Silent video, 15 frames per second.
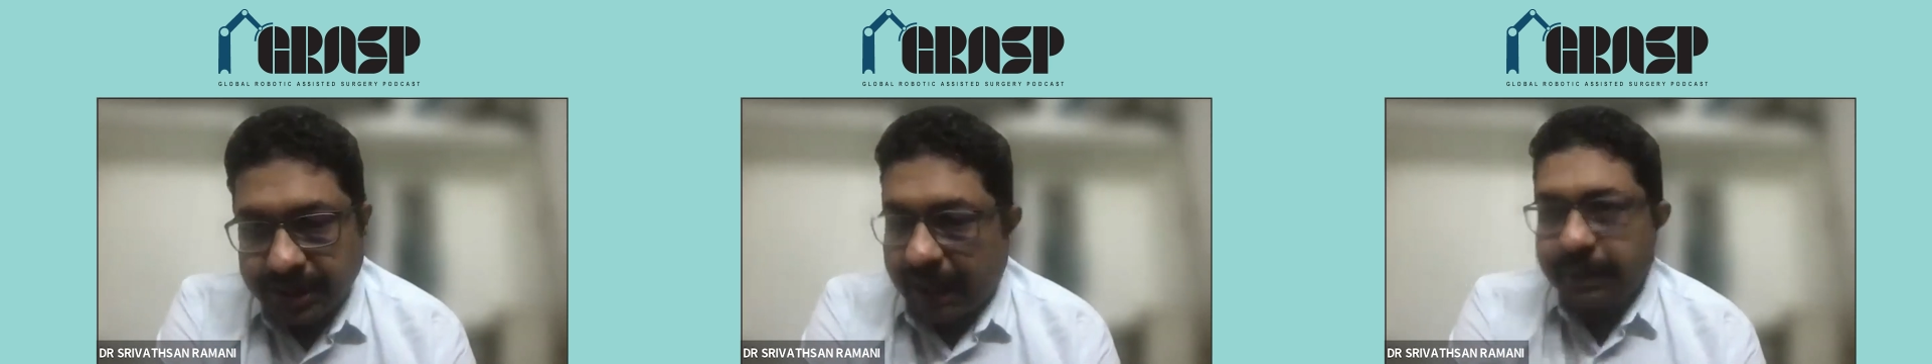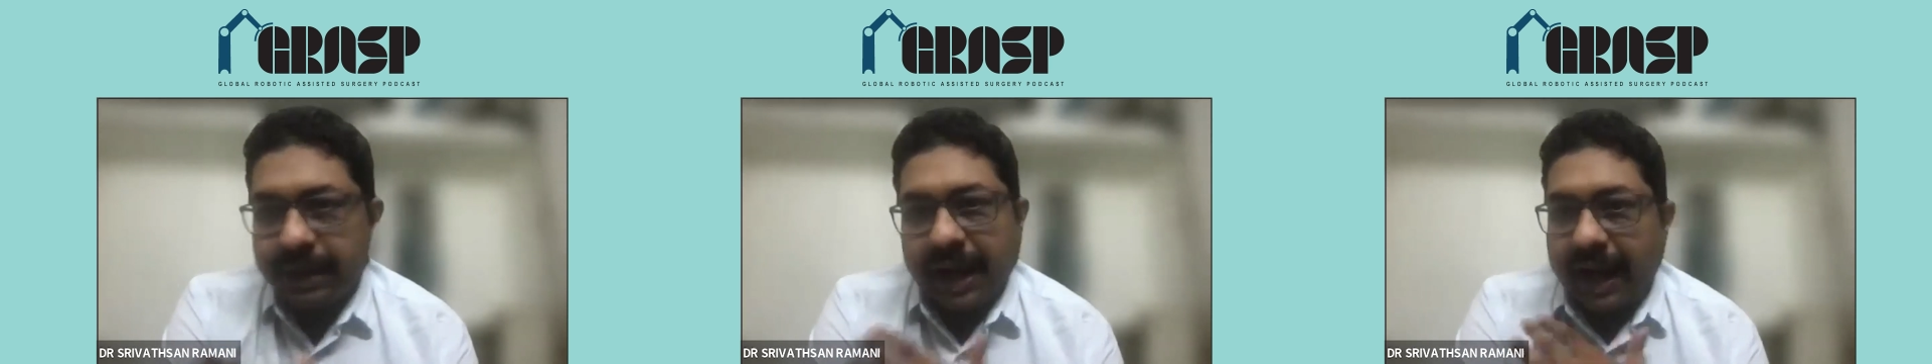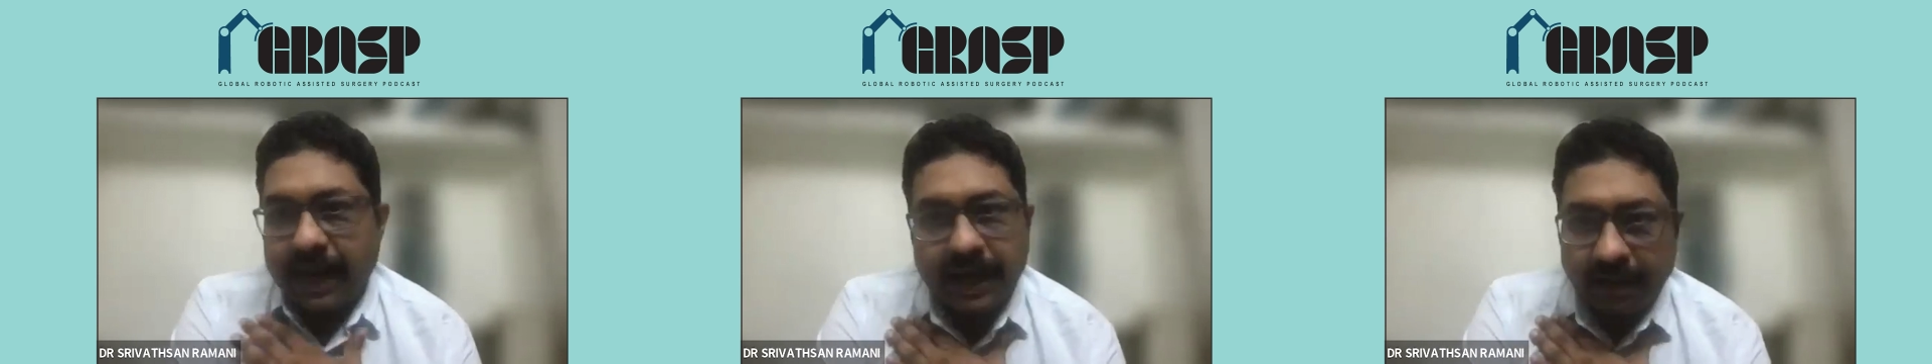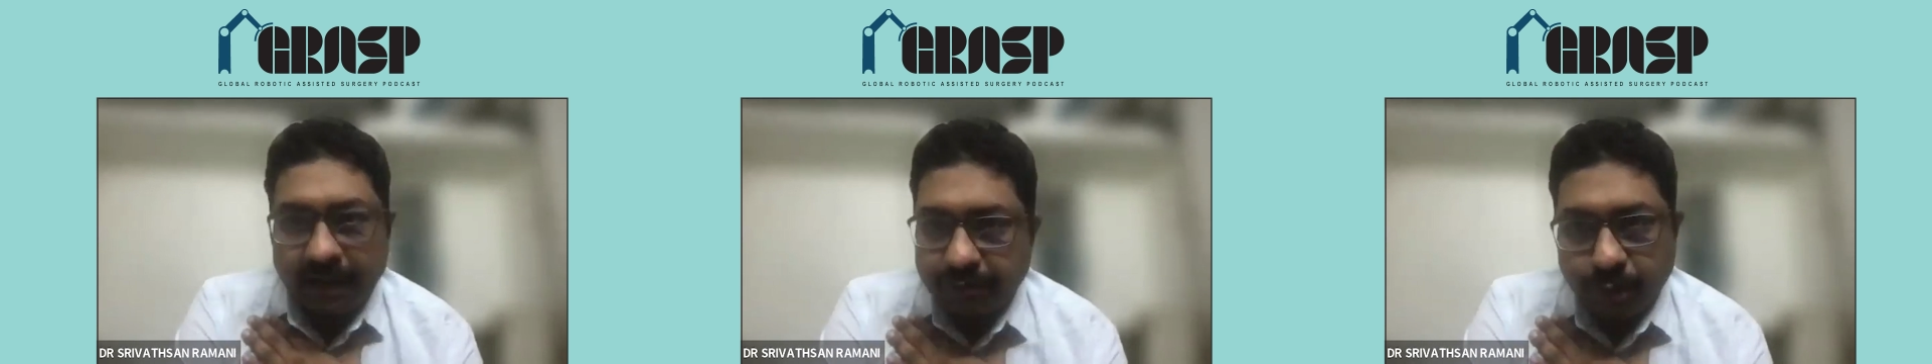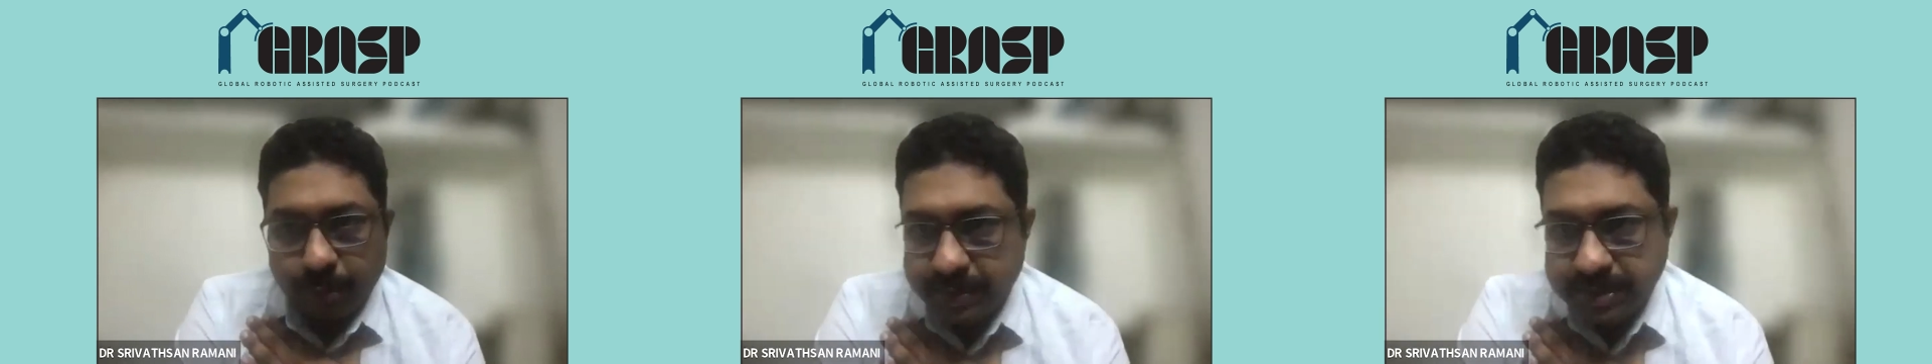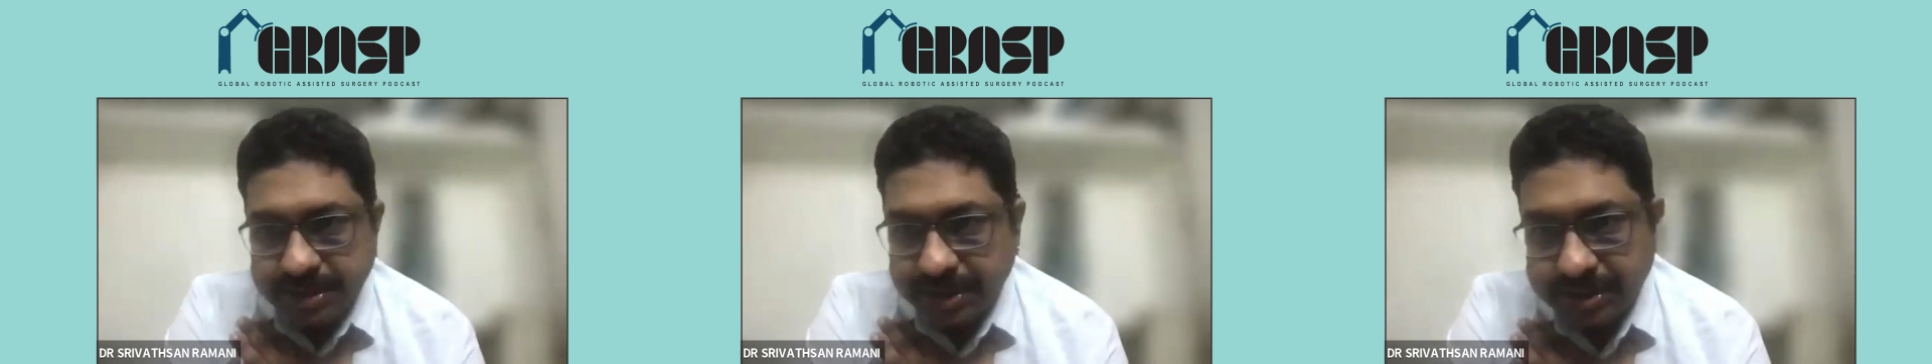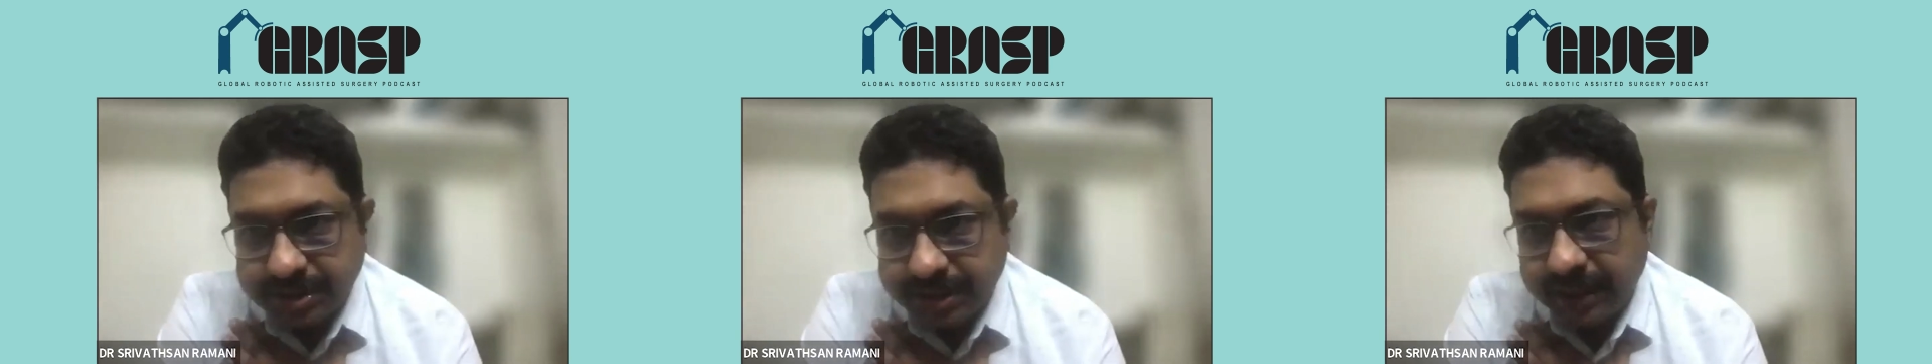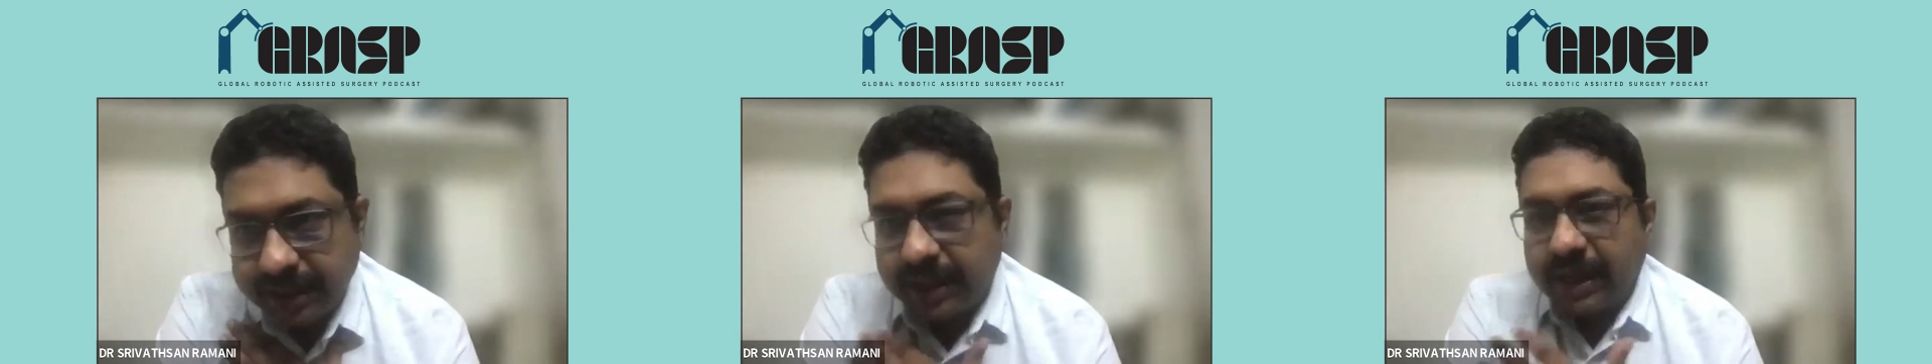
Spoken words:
I mean, I love open surgery.